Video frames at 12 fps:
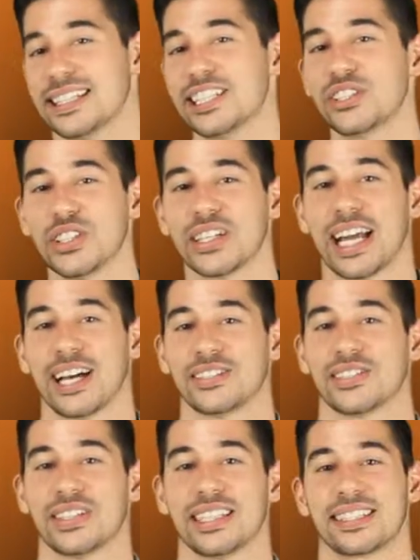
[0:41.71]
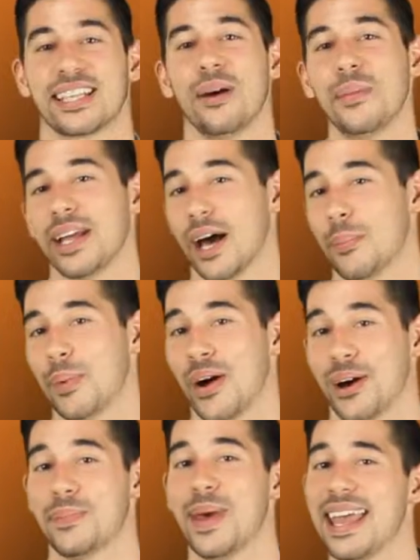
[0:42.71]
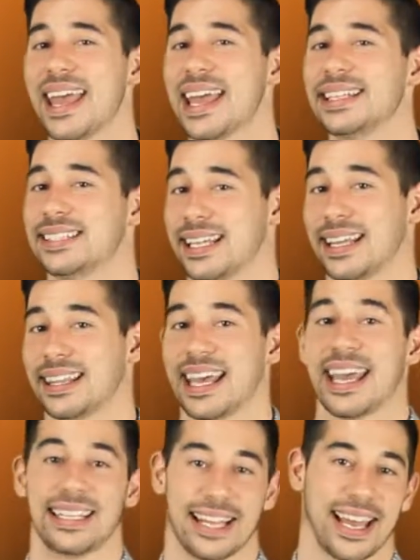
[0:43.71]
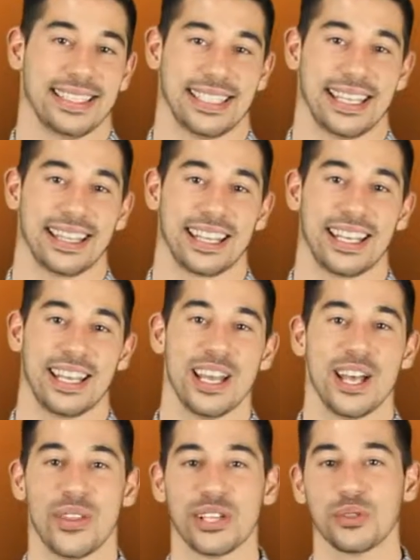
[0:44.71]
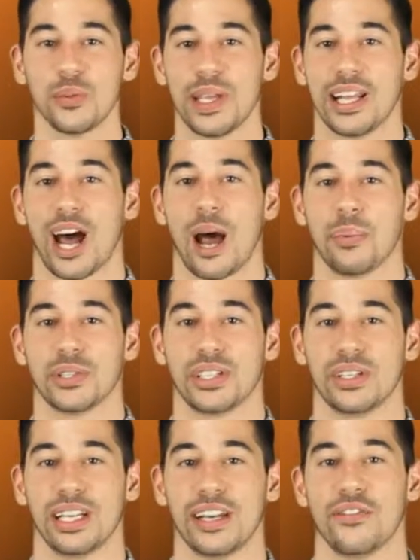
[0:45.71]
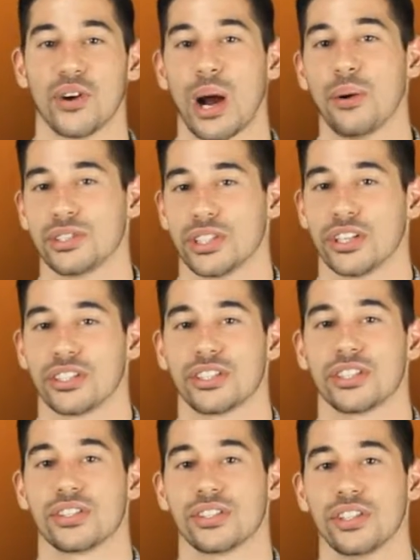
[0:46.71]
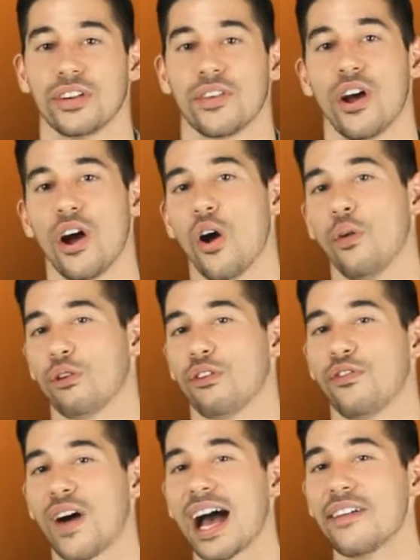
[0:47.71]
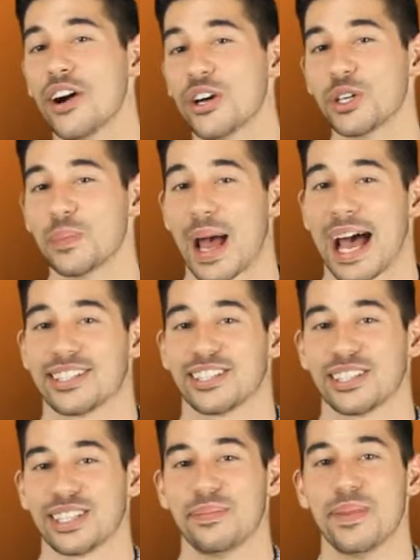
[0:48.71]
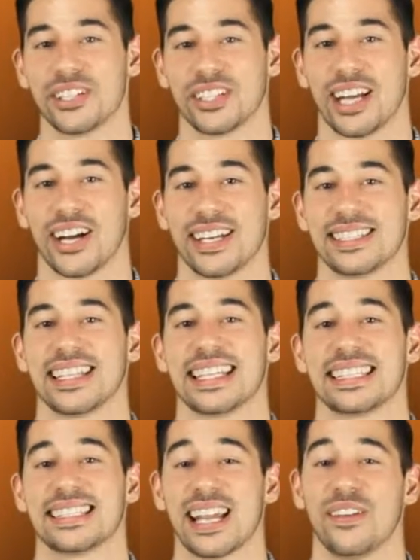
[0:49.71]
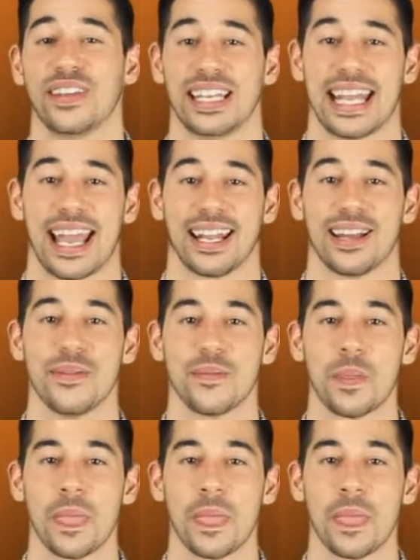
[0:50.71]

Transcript: District Council is coming up on May 18th and 19th. This will be an opportunity for our church to serve over 500 pastors and missionaries in the state of Indiana.